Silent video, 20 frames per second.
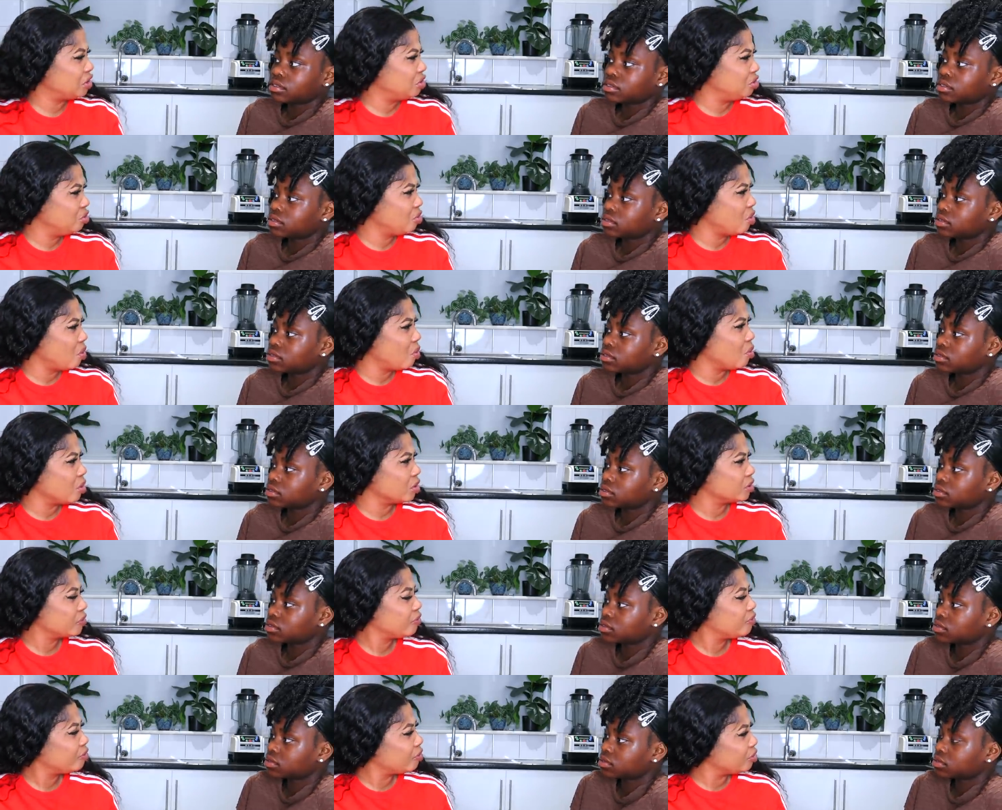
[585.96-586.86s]
Speaker 1: do you know what?
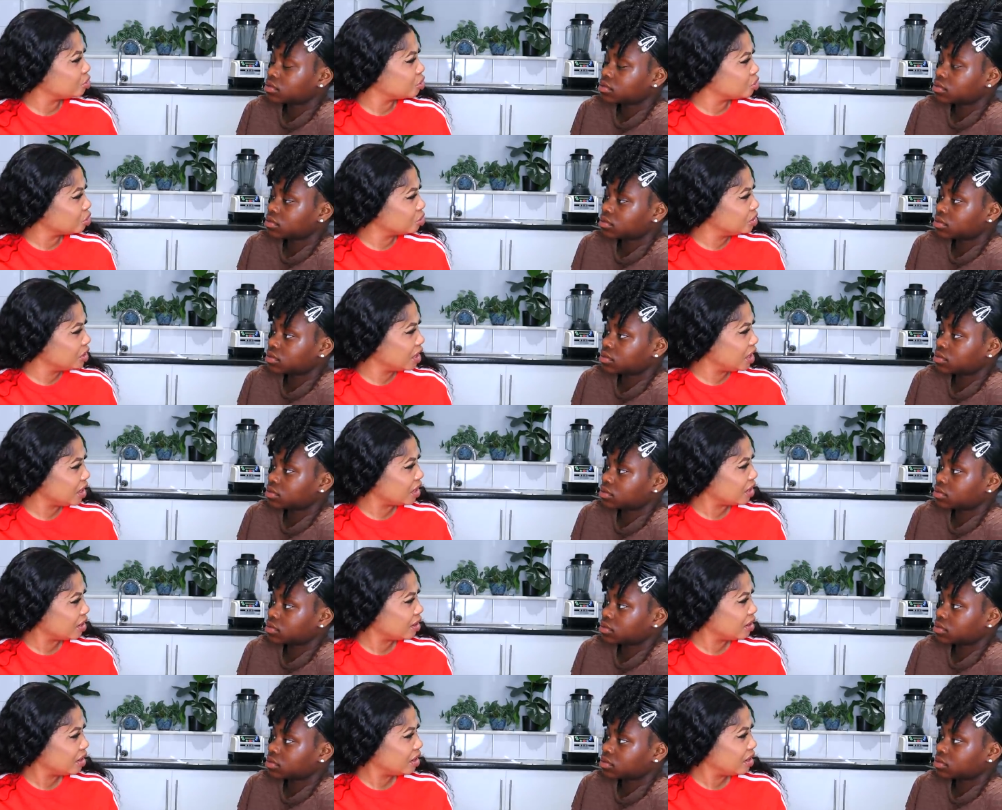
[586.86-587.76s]
For today,
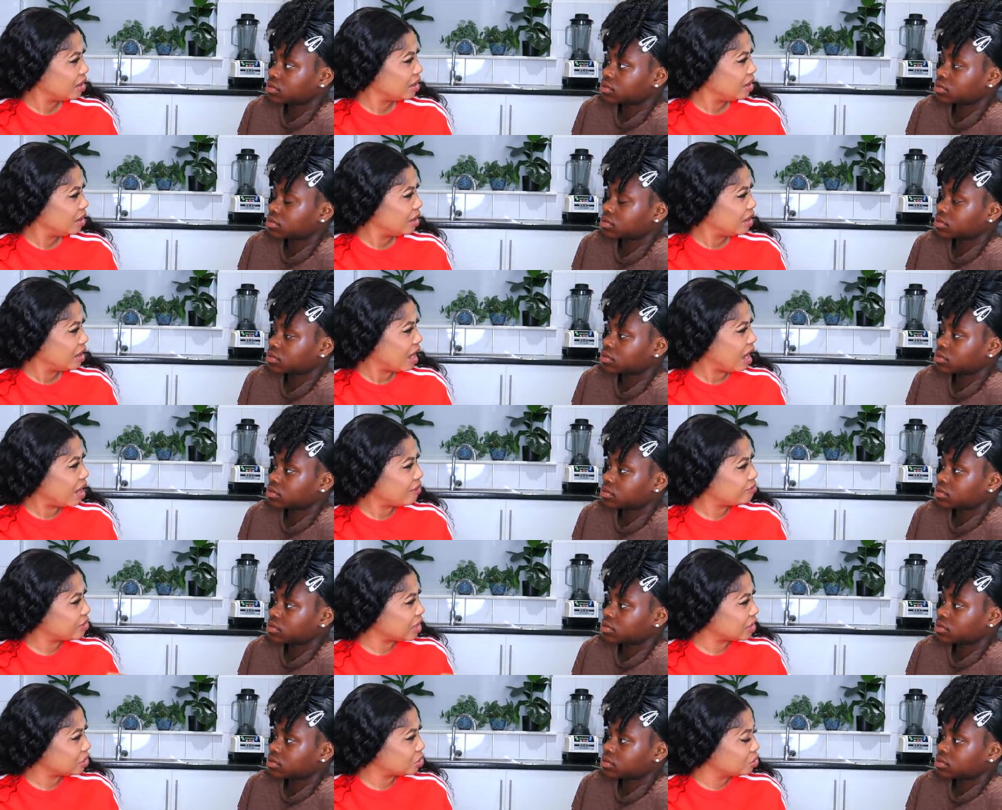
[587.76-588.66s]

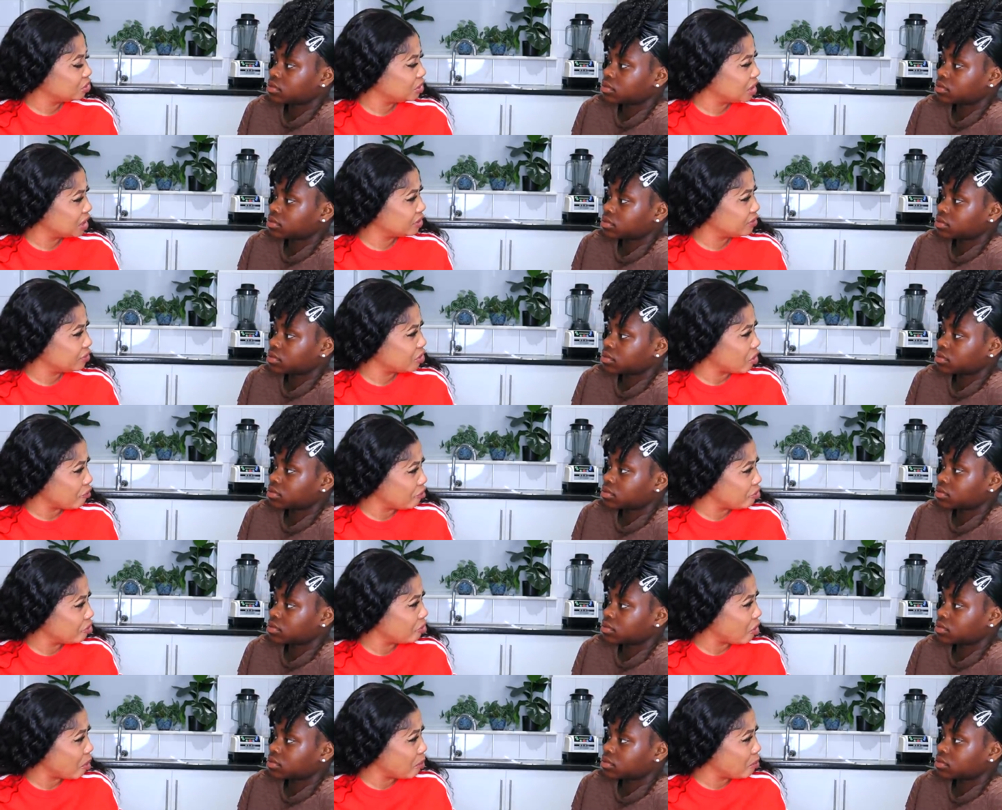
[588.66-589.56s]
after today's video,
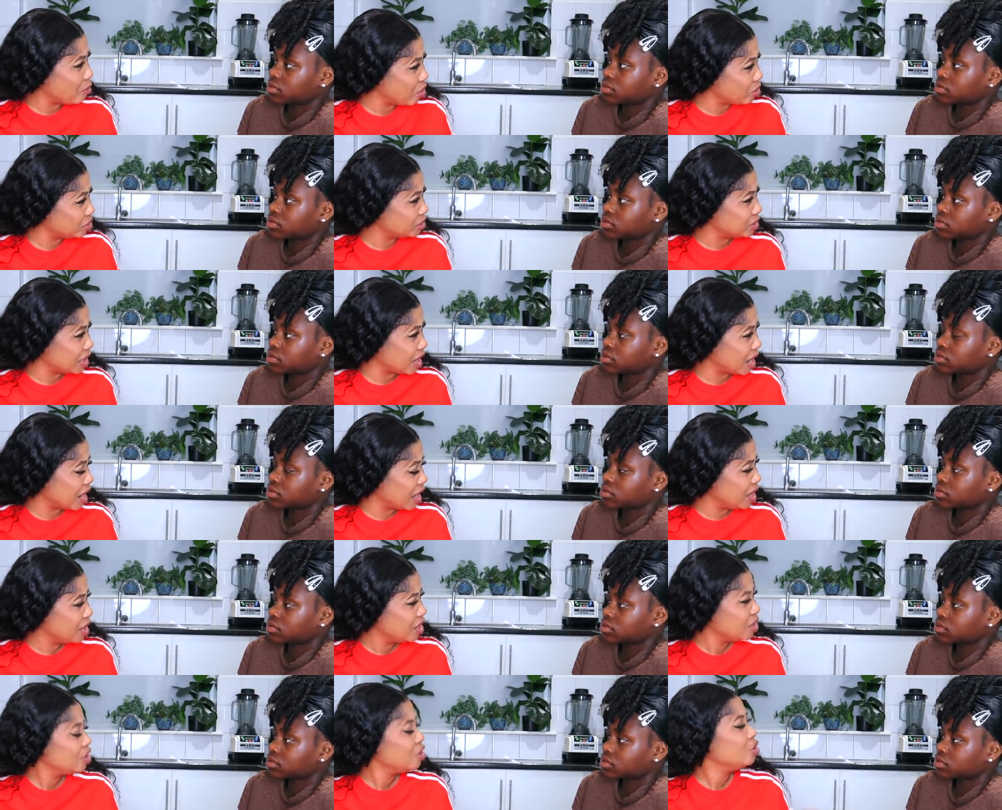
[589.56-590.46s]
for Monday, eh,
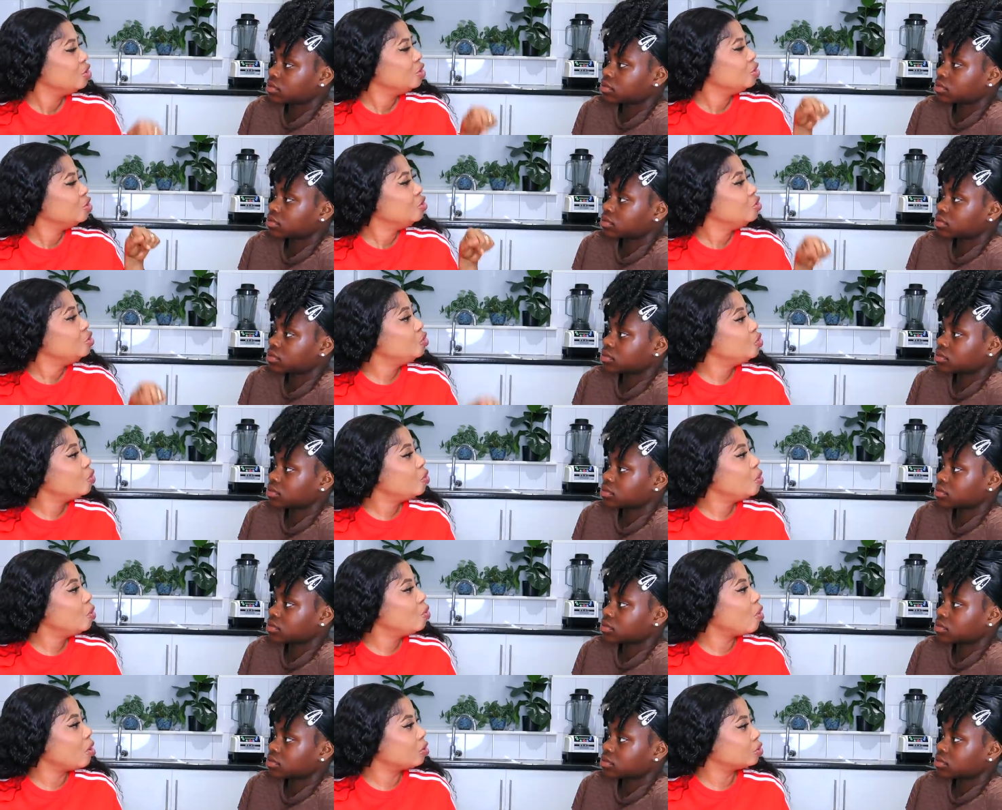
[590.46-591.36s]
you will
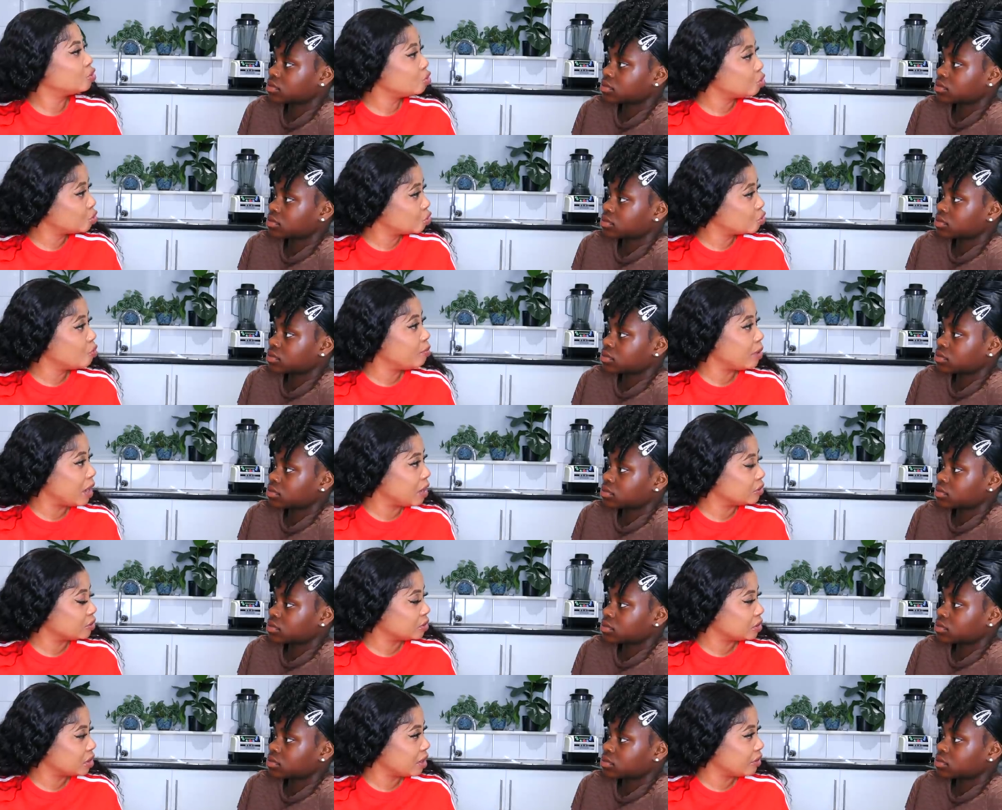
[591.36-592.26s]
walk to school by
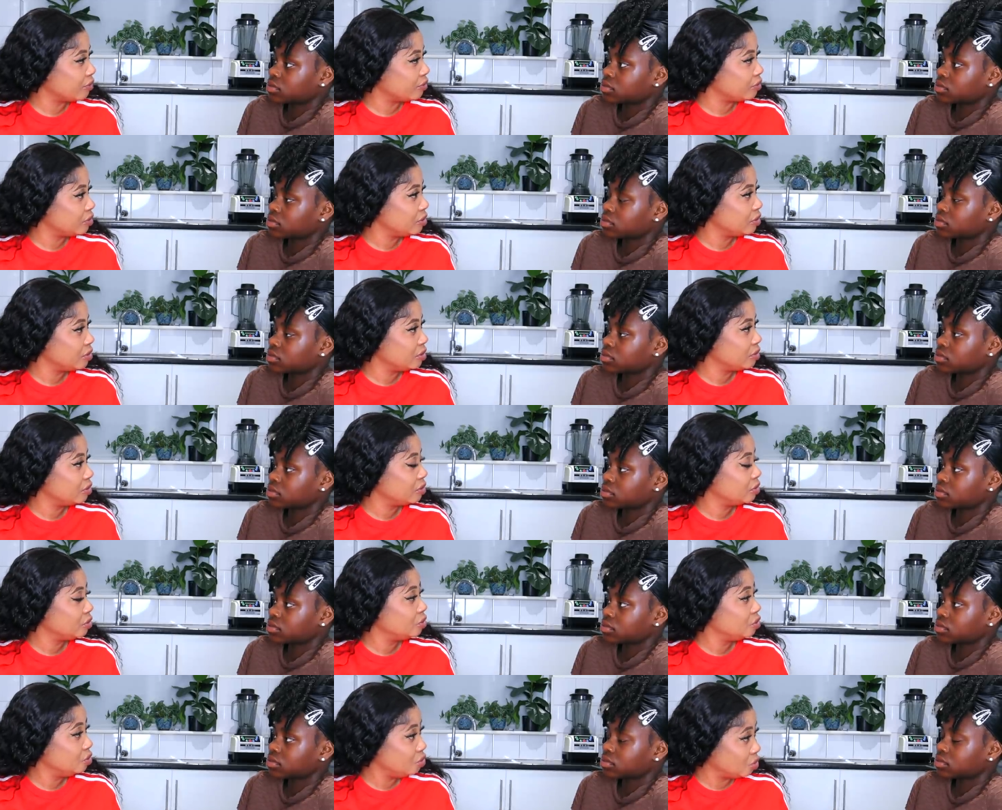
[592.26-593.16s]
yourself. Yeah.
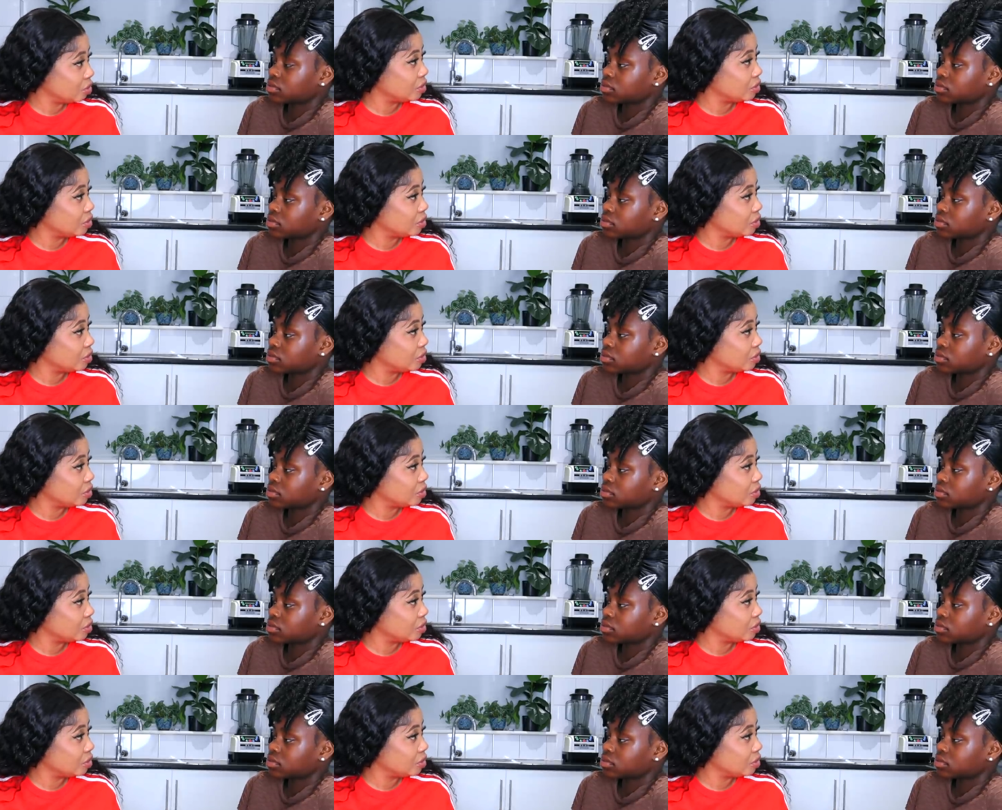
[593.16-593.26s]
You